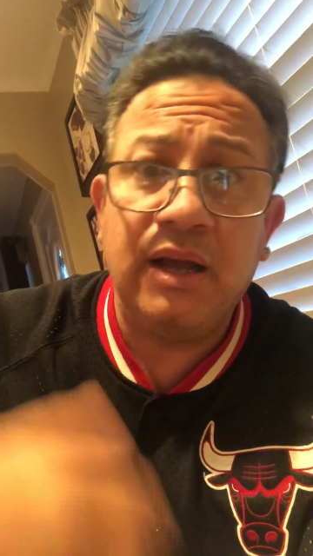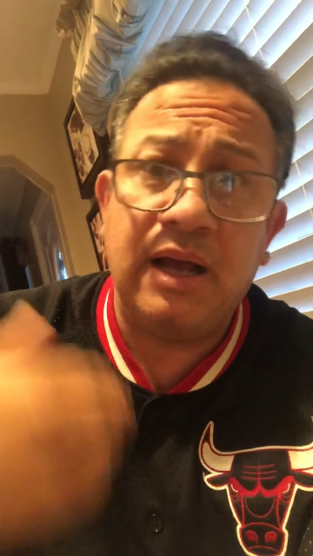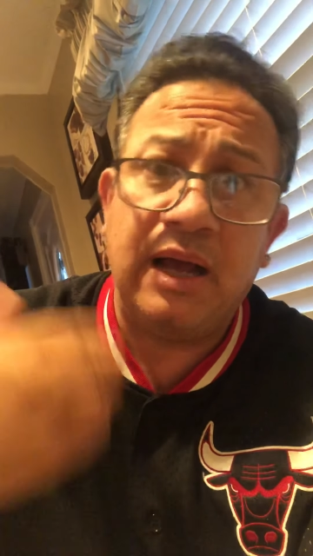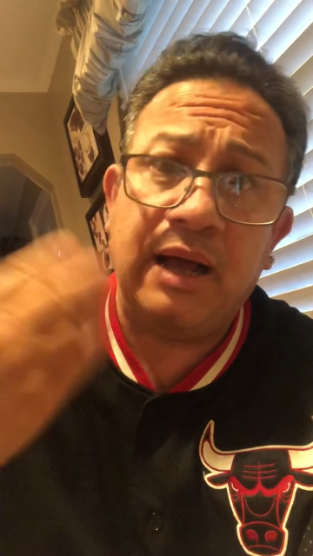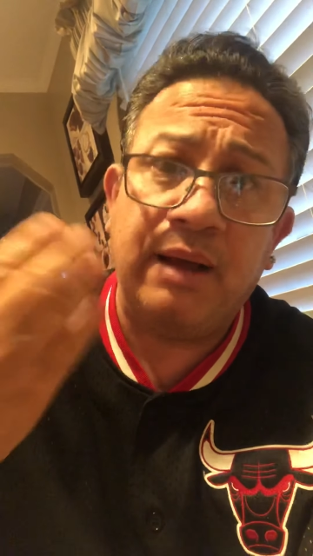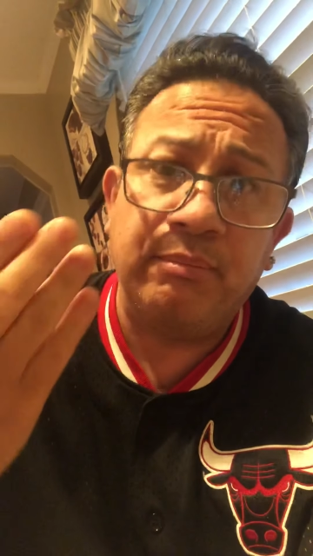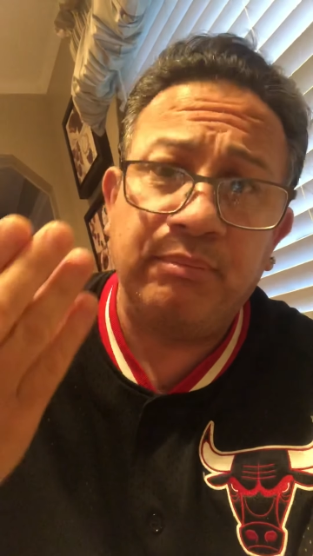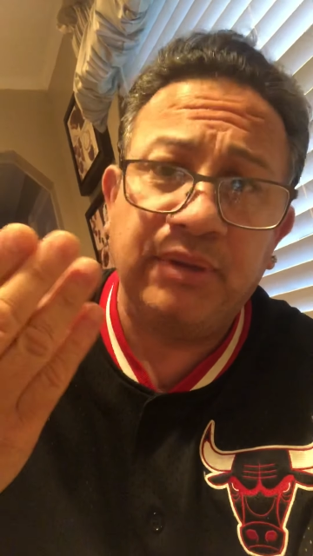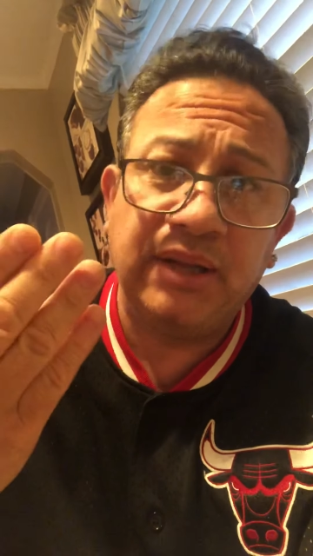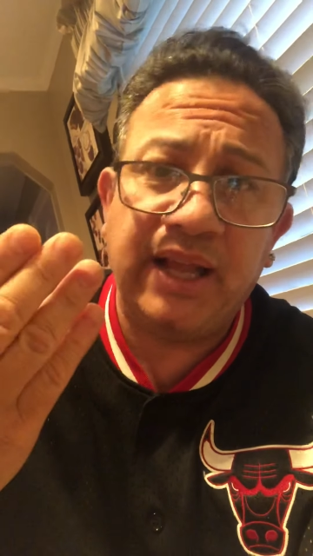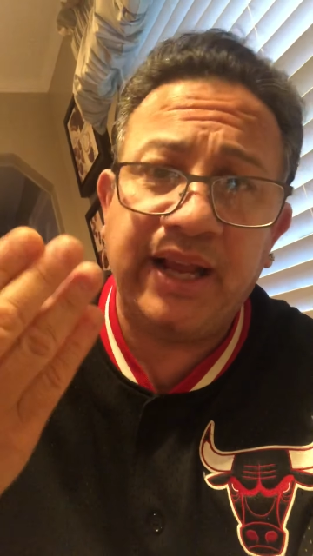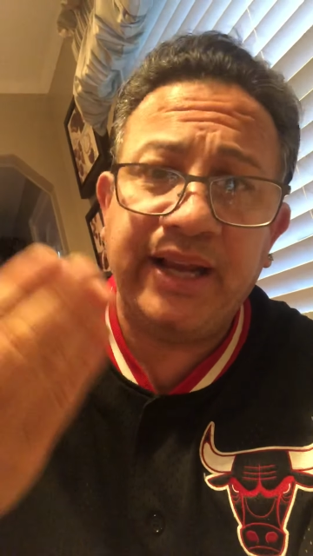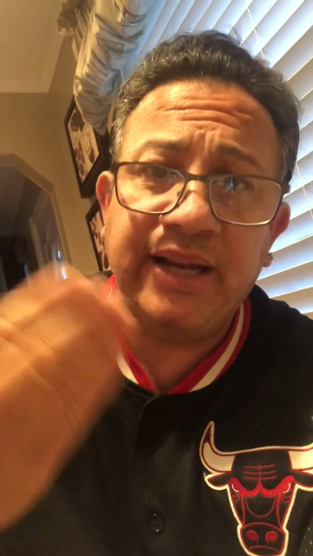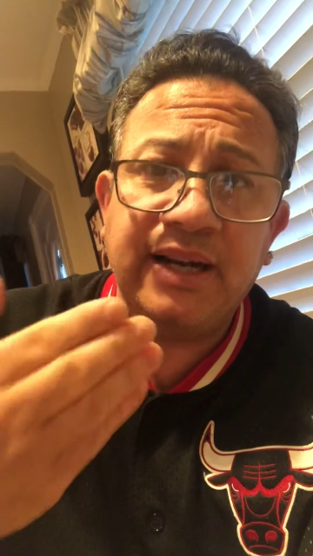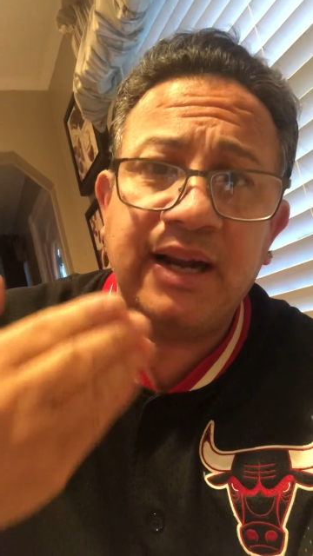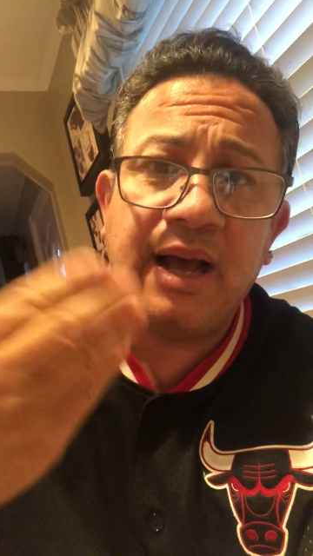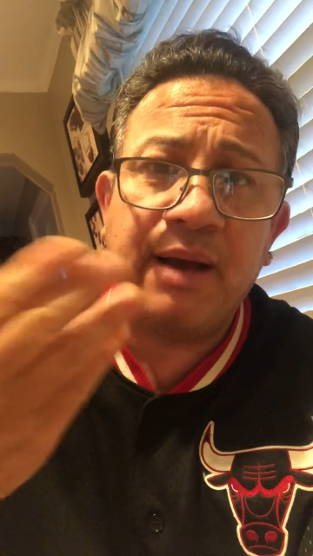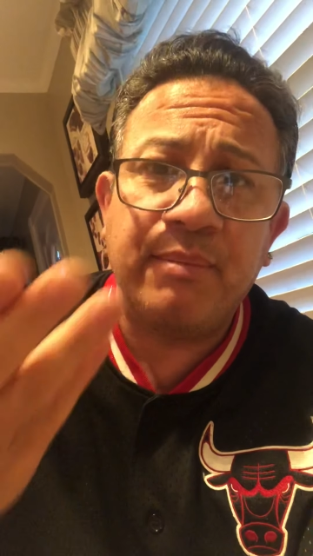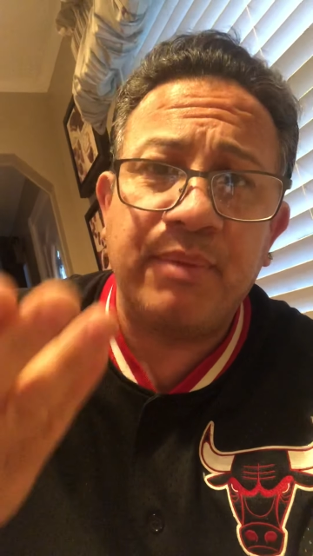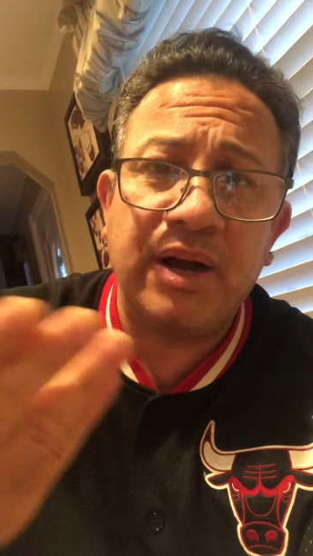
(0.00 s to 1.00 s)
I'm late,
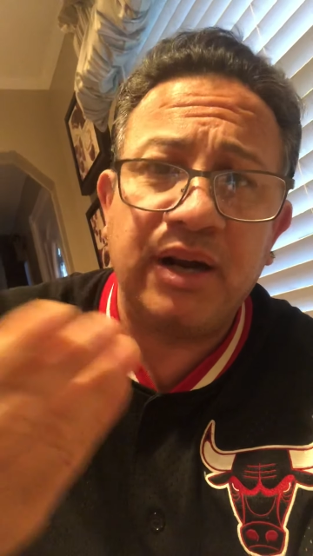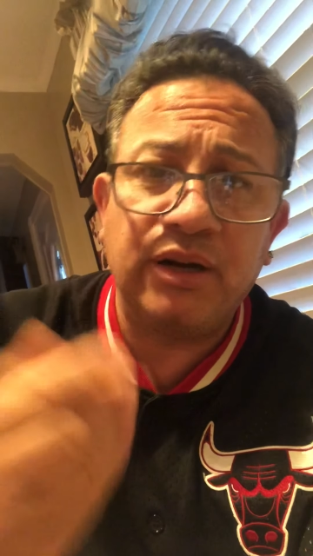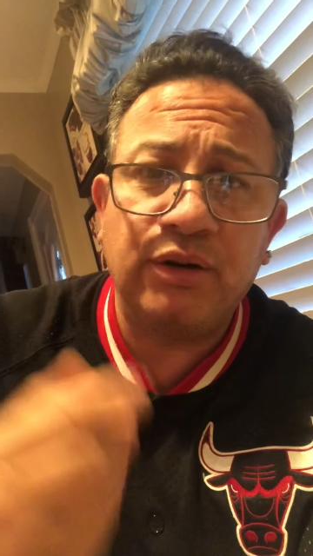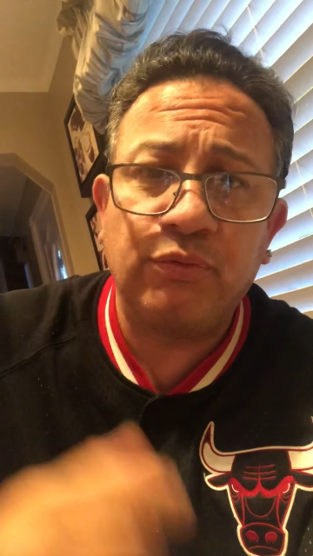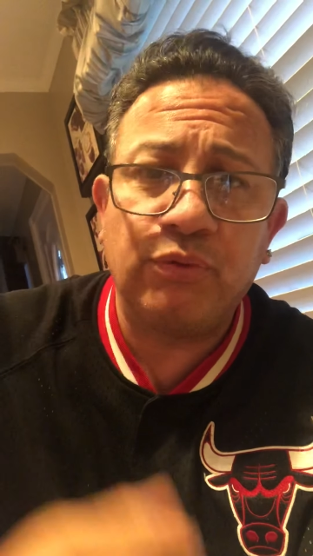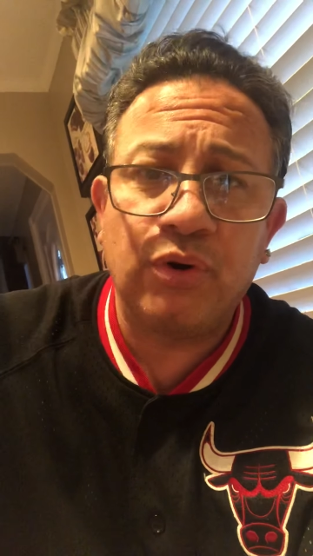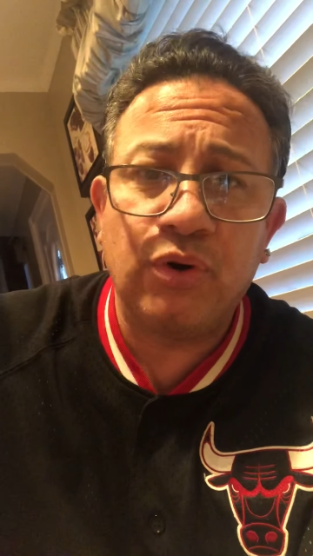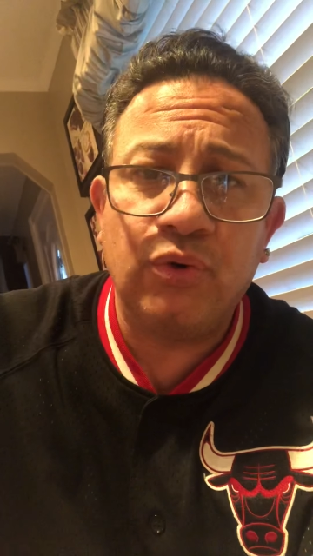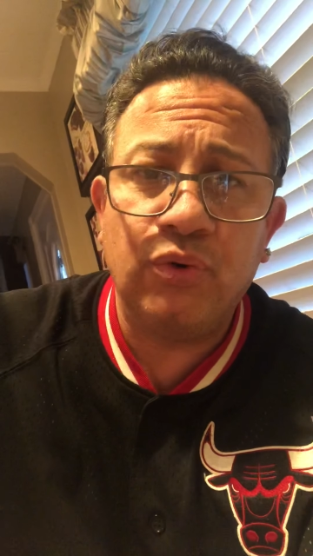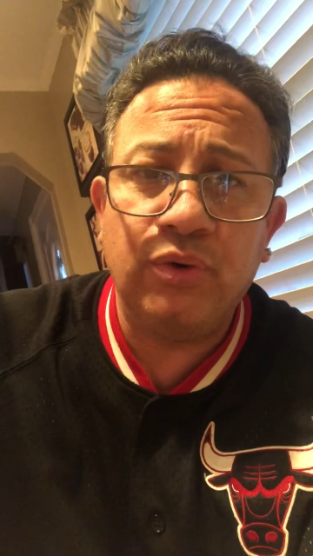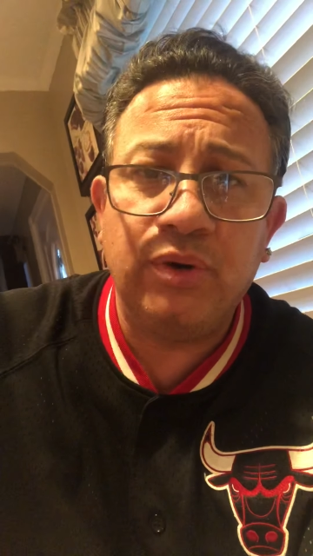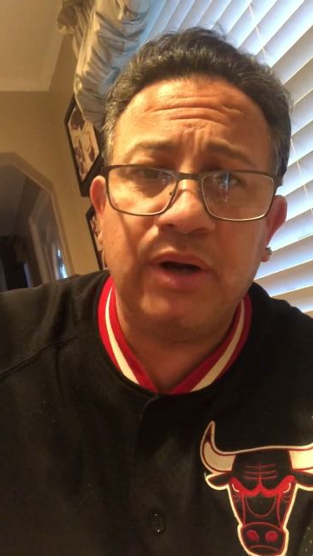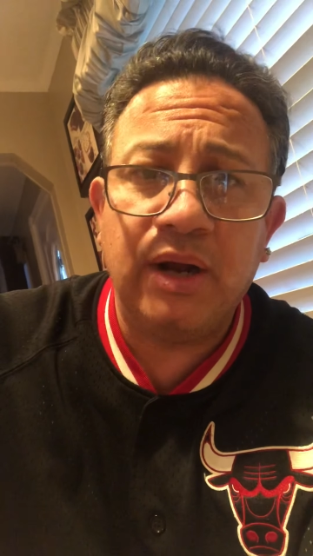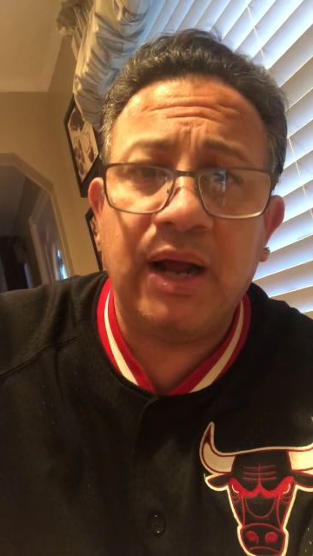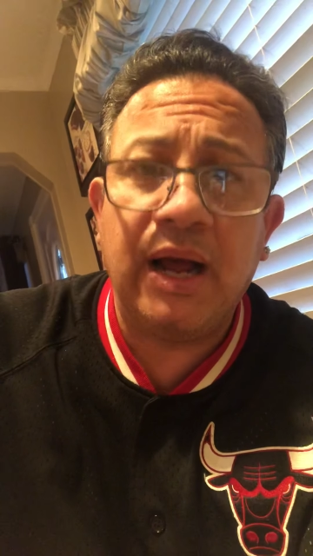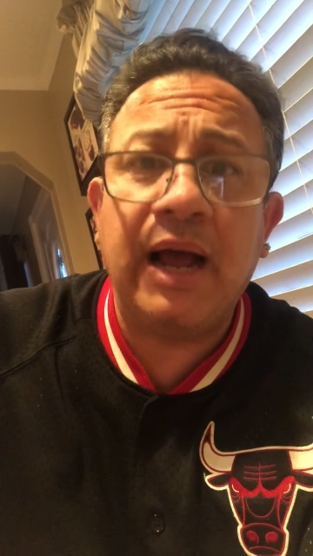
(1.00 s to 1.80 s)
I'm on the road,